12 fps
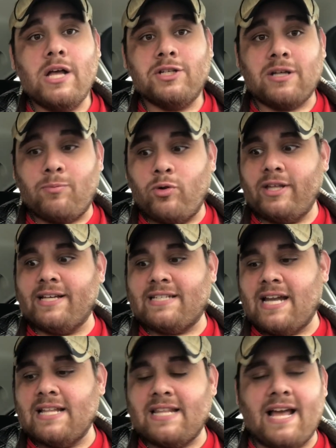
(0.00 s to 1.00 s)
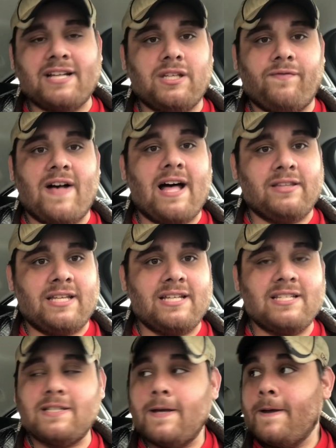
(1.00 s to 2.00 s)
So I'm really excited that I actually found
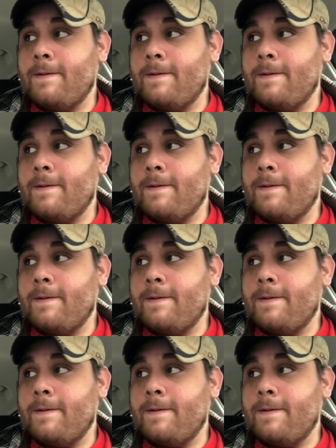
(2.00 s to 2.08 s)
this.